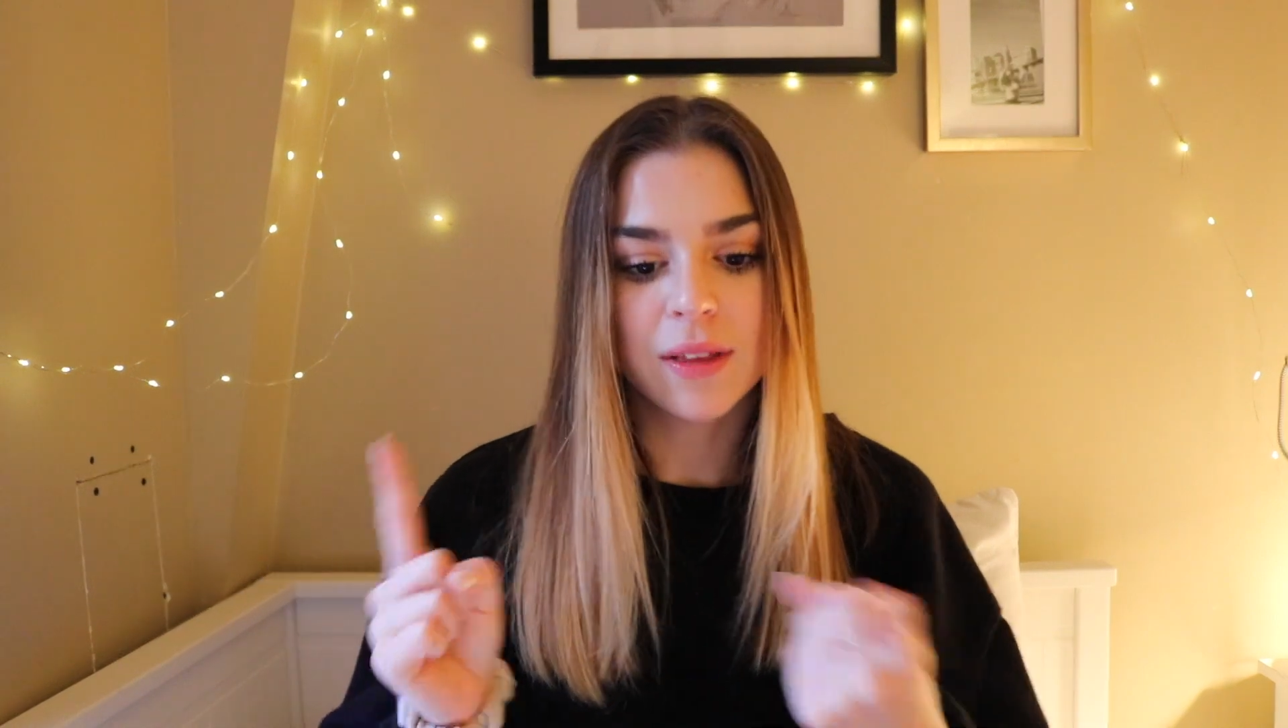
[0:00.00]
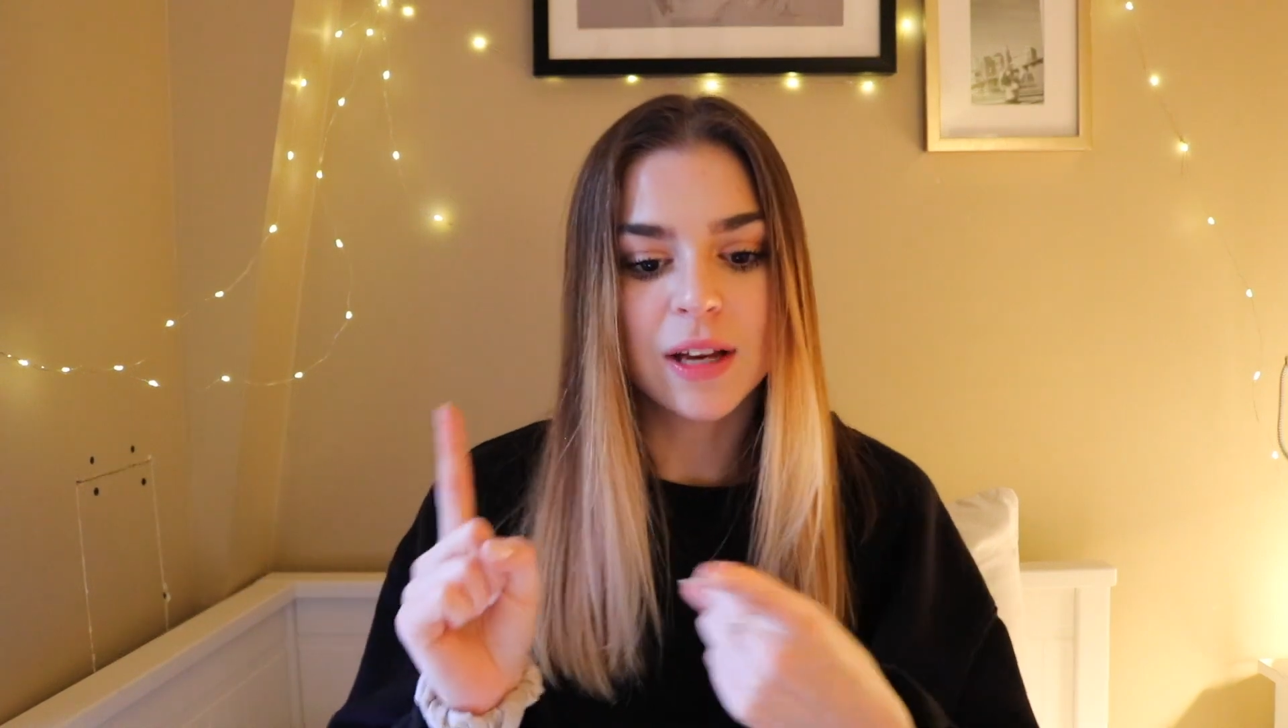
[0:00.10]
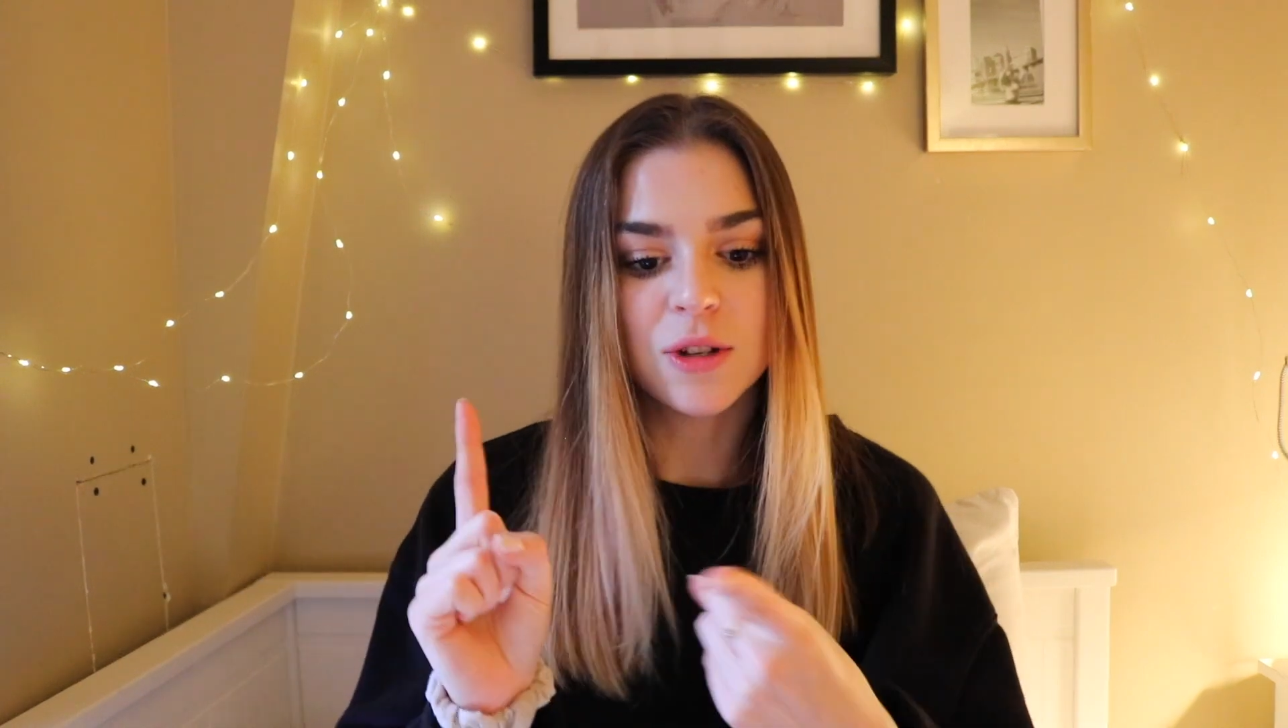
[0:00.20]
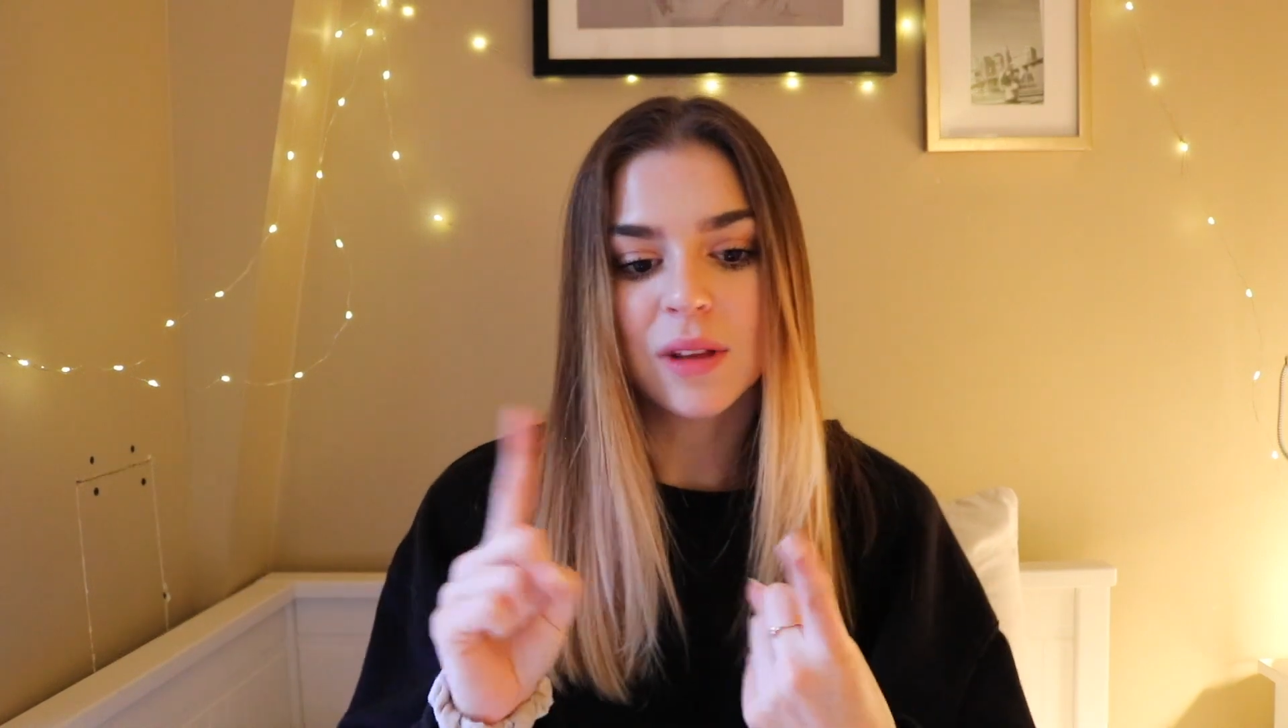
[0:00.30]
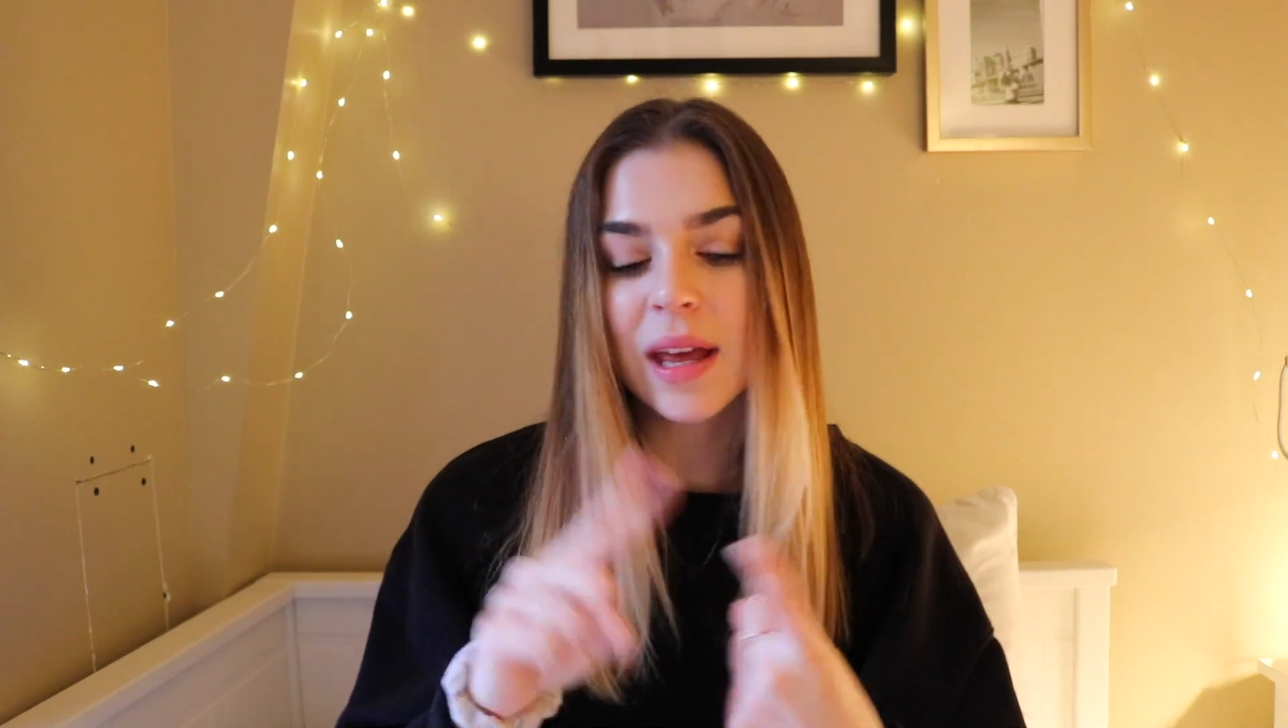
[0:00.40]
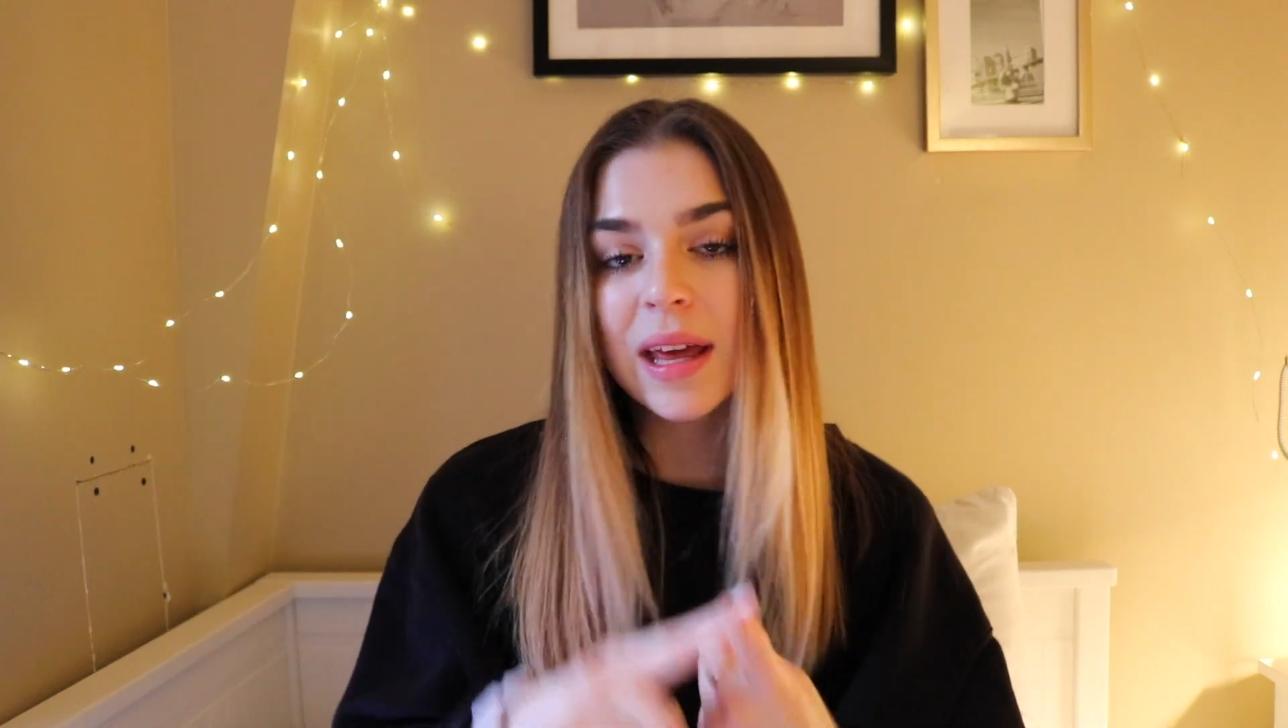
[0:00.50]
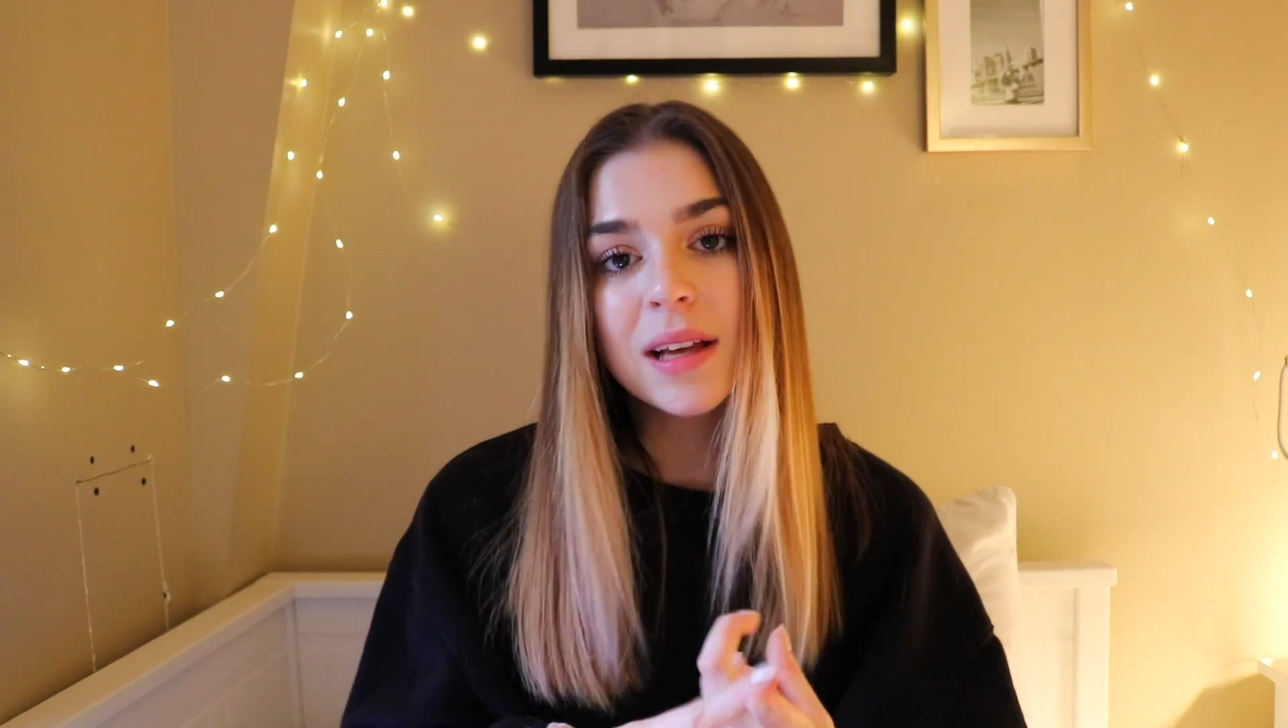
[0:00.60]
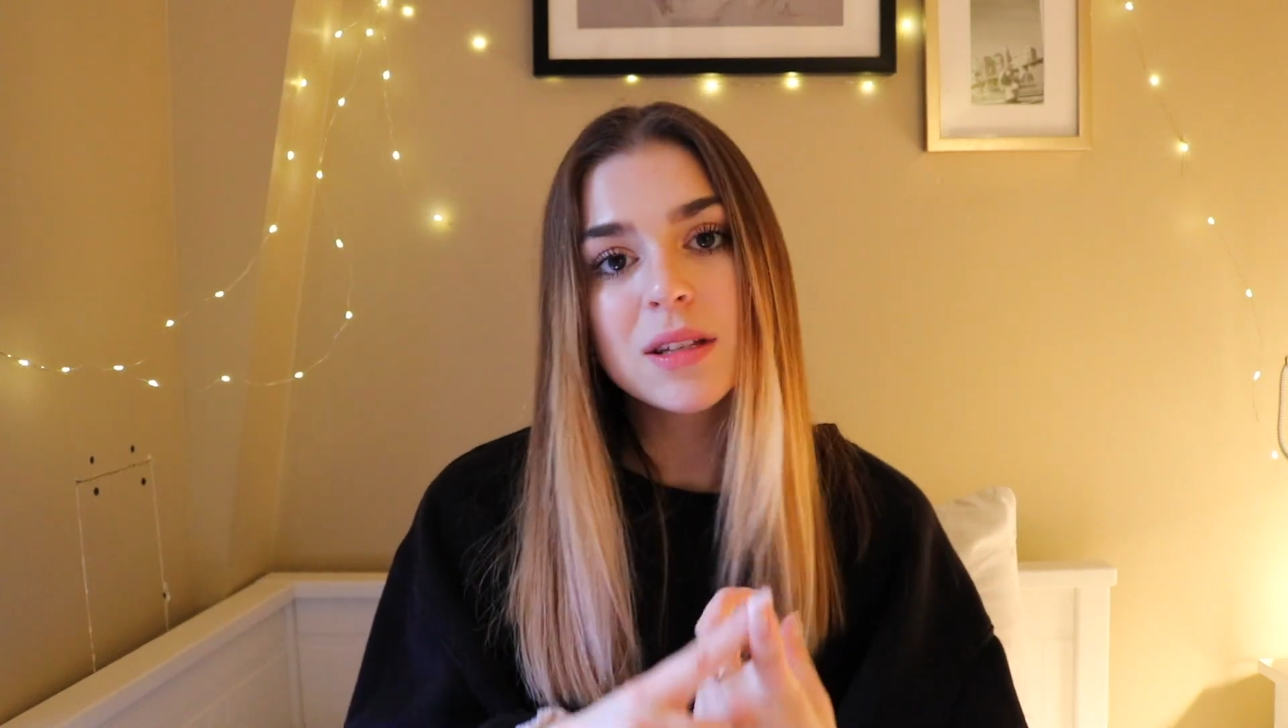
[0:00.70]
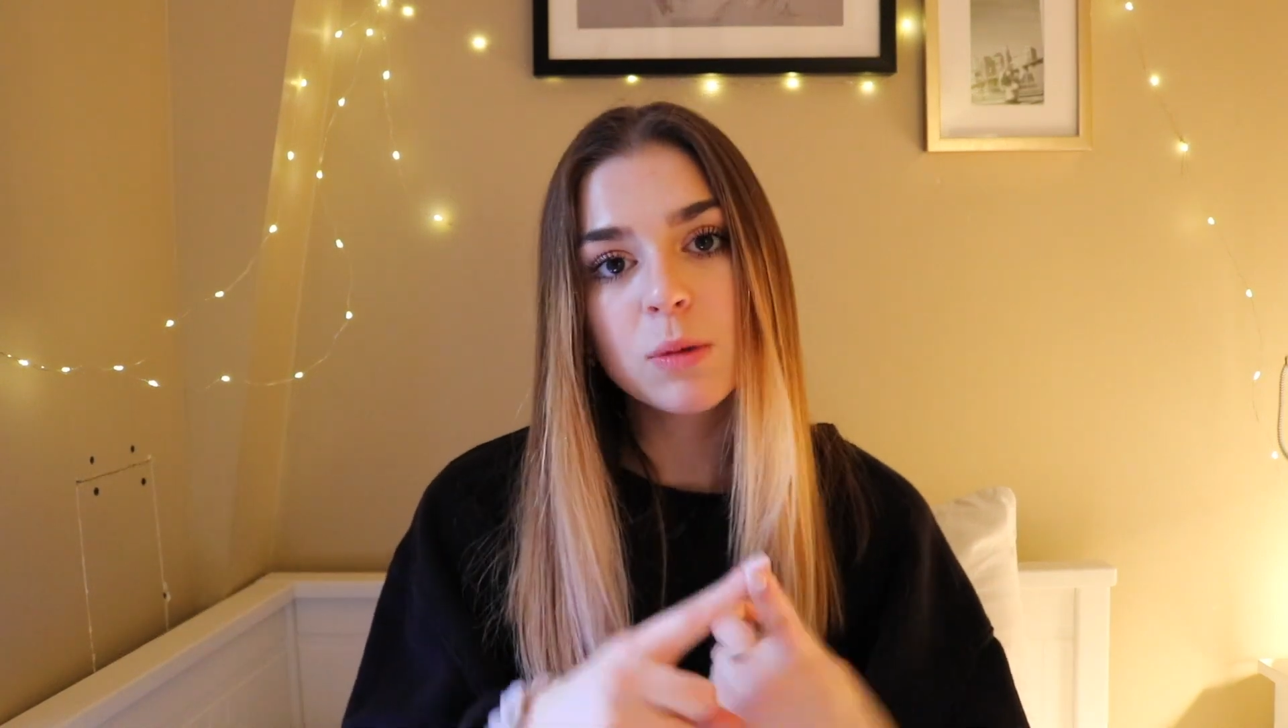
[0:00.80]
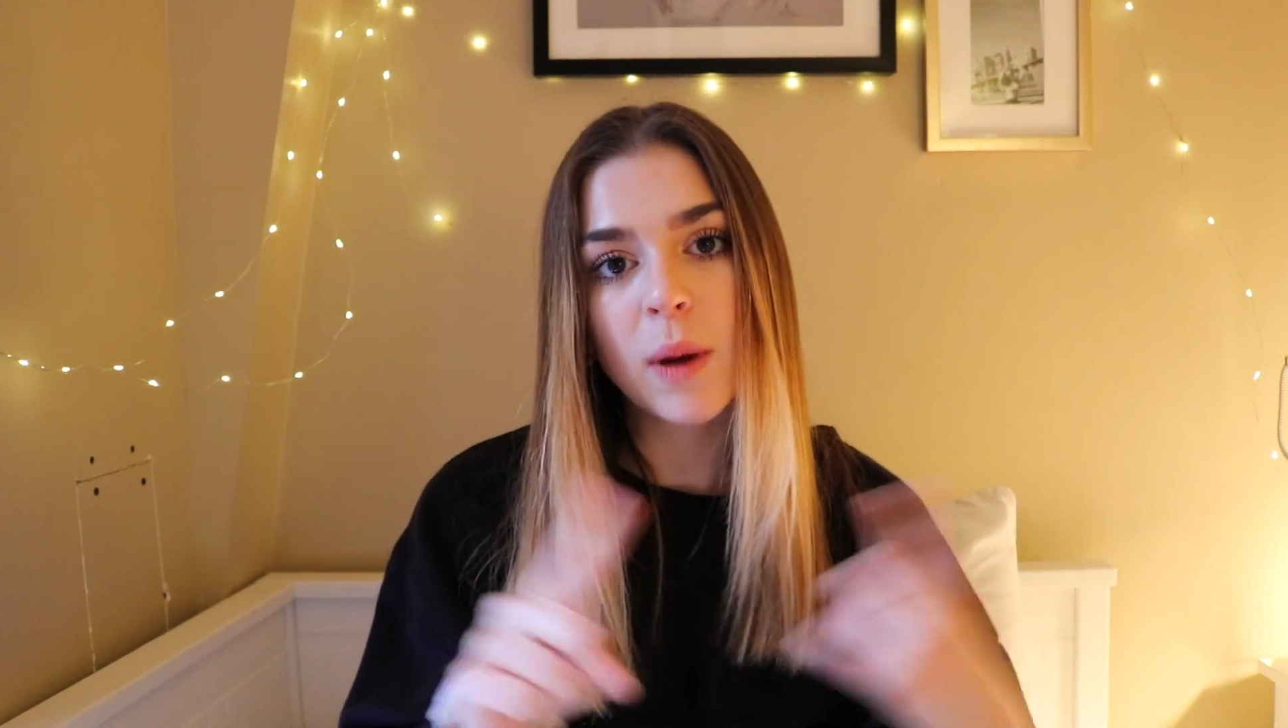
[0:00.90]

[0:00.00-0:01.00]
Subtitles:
they do like kids